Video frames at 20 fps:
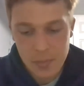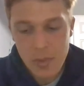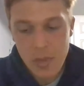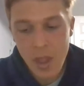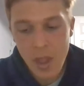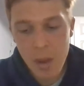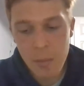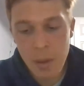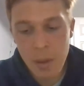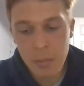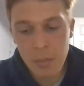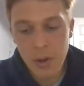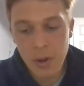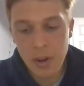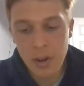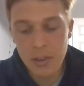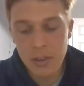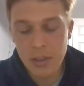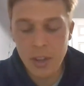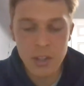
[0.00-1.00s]
I
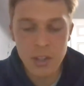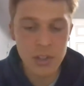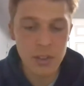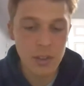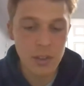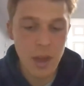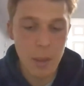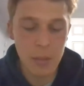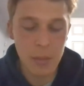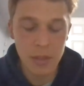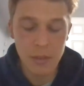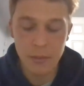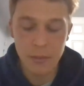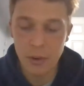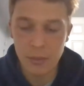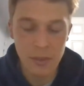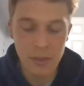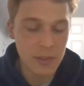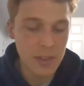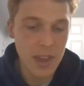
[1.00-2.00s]
remember the
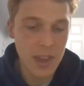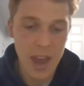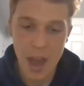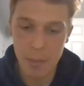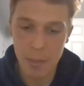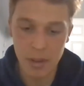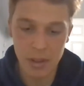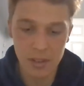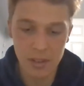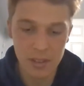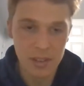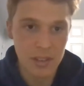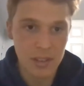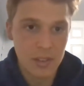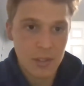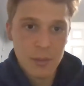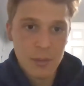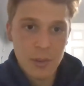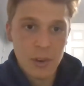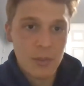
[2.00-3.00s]
first 50 happens.
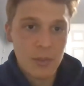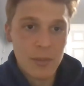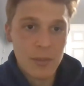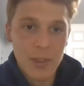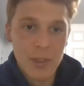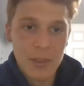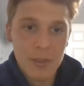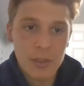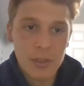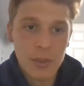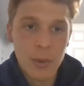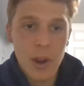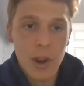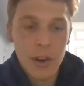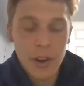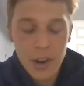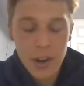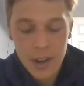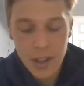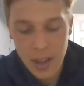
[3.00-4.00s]
It's the first 50 of a
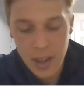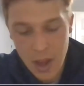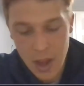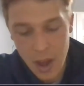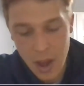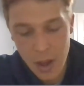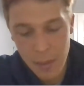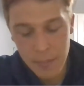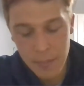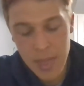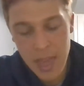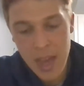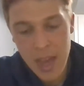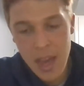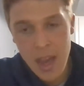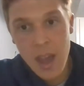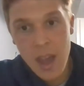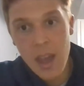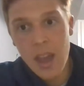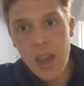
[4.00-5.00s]
200. And
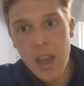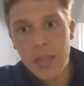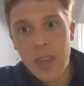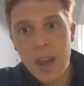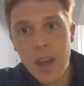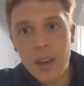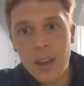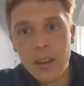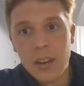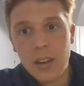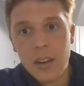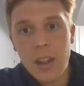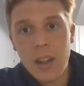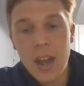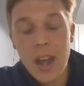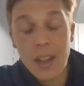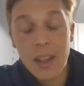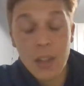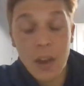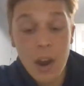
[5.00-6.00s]
then
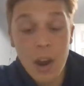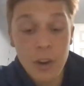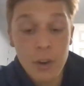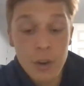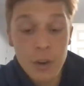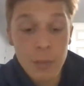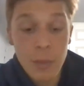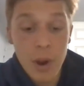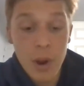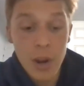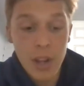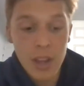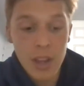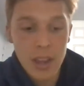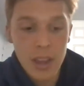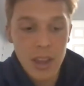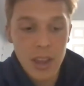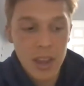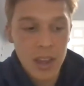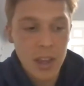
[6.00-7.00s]
at the 100 mark,
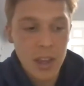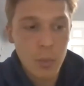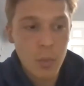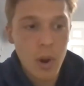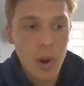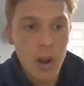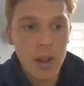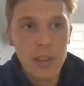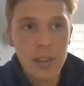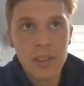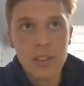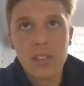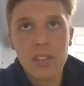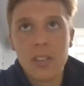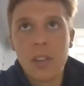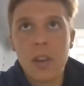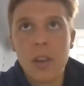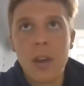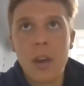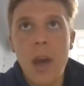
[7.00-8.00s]
he
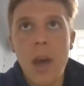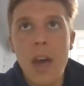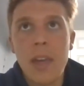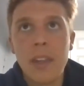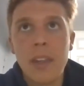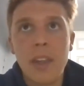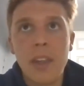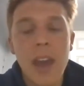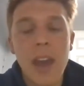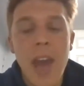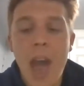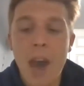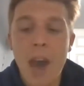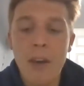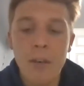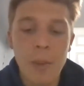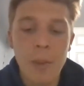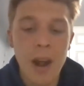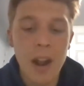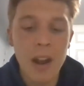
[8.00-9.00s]
was, I think, like a half
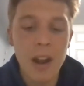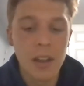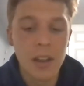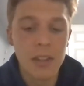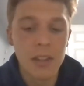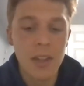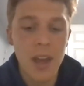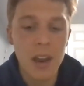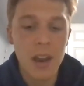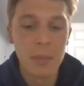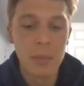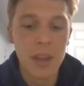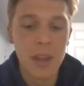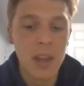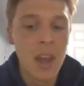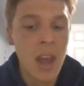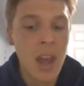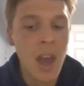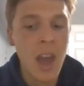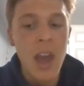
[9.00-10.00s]
a body length ahead of
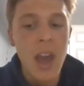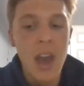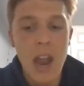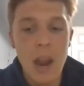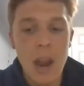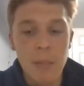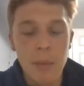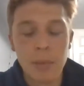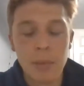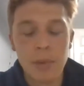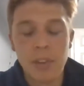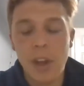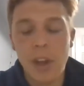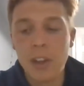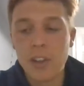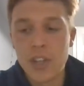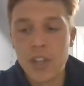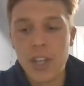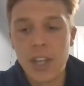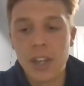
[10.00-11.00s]
me. And I remember
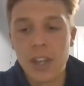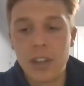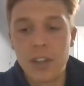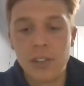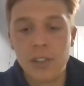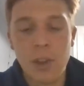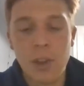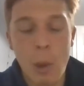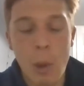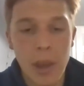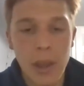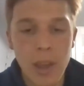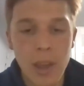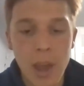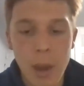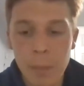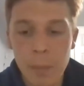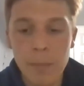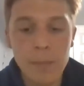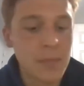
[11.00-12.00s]
touching and just going,
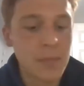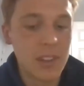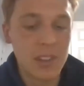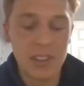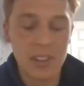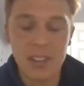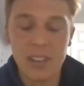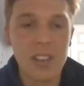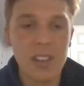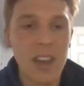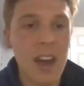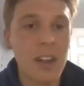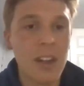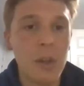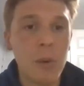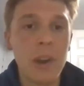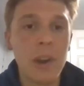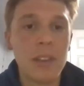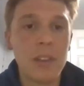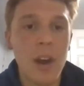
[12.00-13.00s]
yep, this is exactly
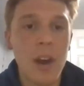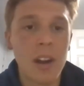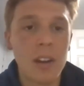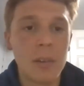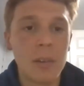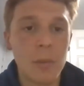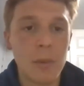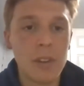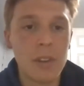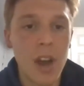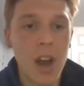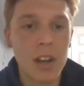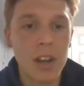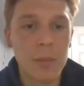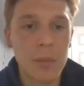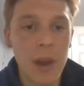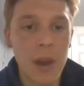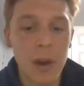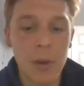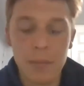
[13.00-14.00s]
what we
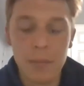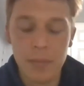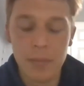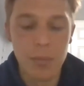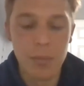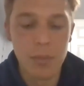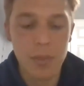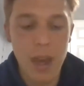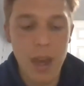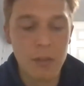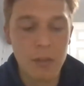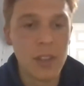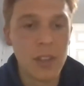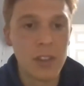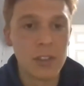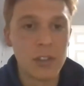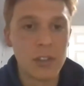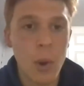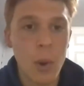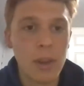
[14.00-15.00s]
talked about.
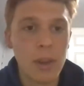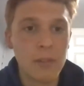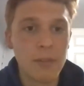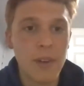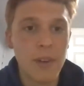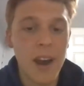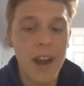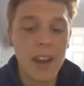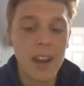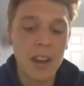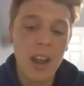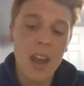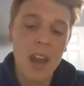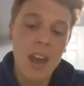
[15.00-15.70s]
Everything's going fine.